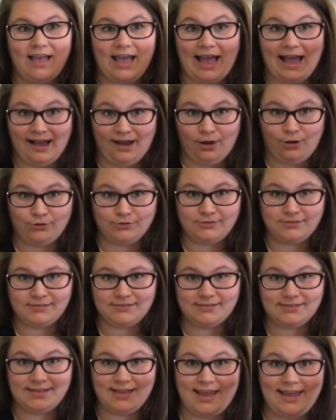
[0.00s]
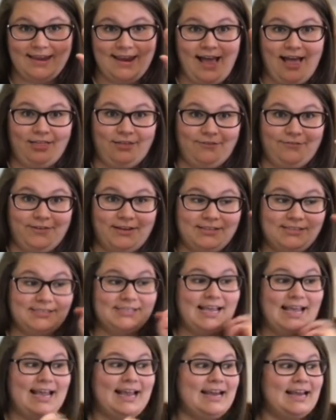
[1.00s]
owls, and elephants.
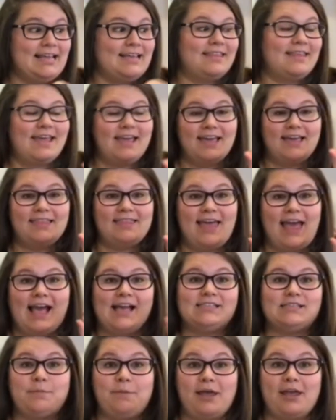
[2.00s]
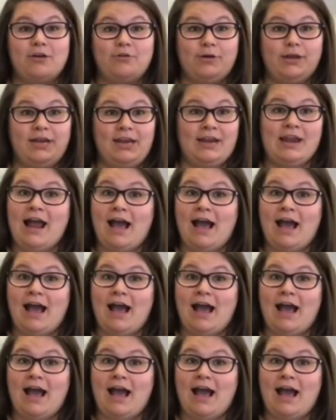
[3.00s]
Anything that has a penguin, an